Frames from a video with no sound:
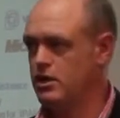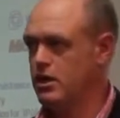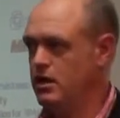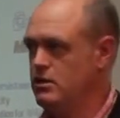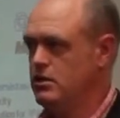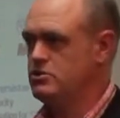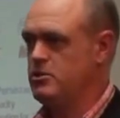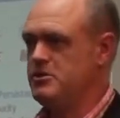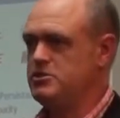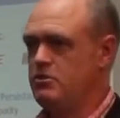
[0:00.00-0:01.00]
Okay?
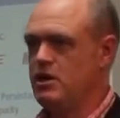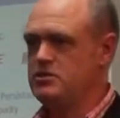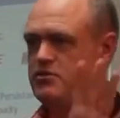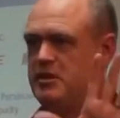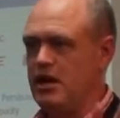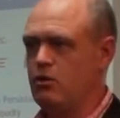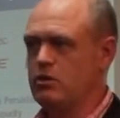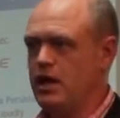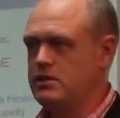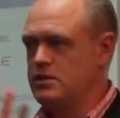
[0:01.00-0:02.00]
Strip the zeros from the
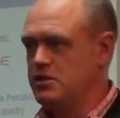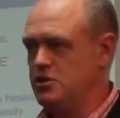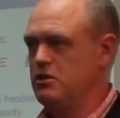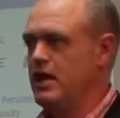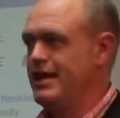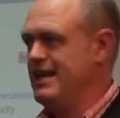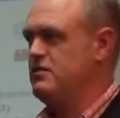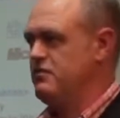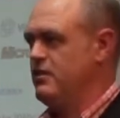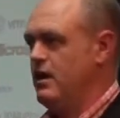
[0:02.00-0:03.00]
old line to the new line
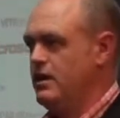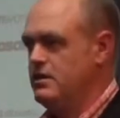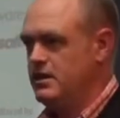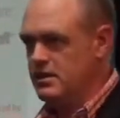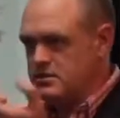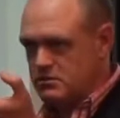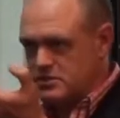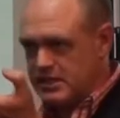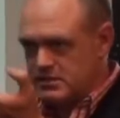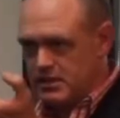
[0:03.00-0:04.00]
in flight, in those little
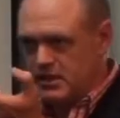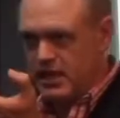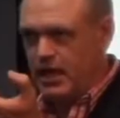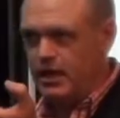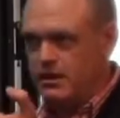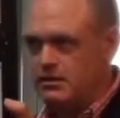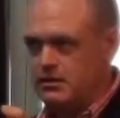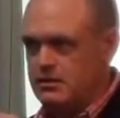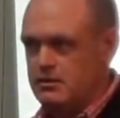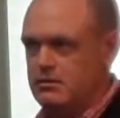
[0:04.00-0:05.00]
16K
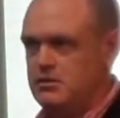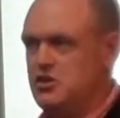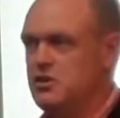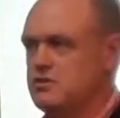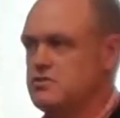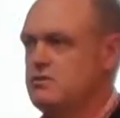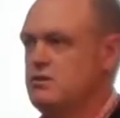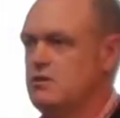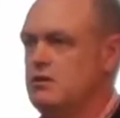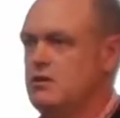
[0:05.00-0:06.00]
units.
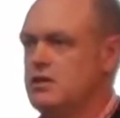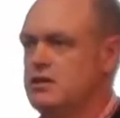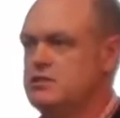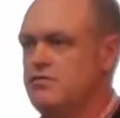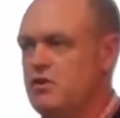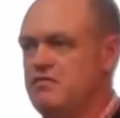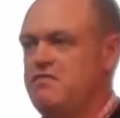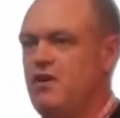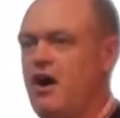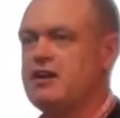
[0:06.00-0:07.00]
Okay, so a very
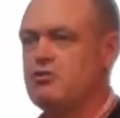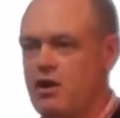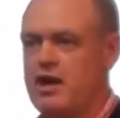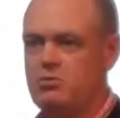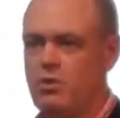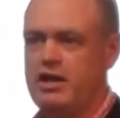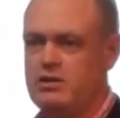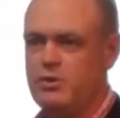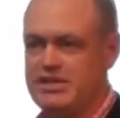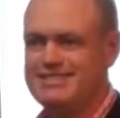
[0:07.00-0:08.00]
fine-grained way
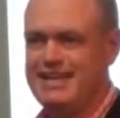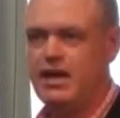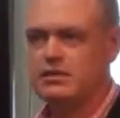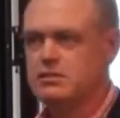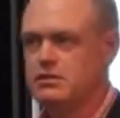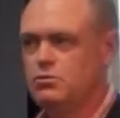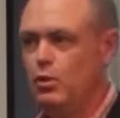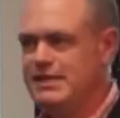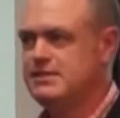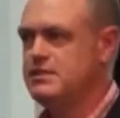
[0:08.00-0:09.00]
that we detect
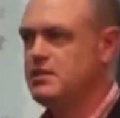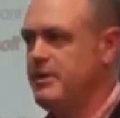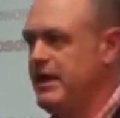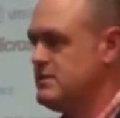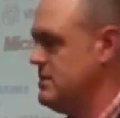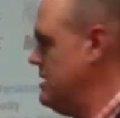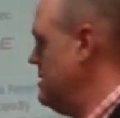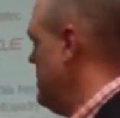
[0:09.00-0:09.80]
wasted capacity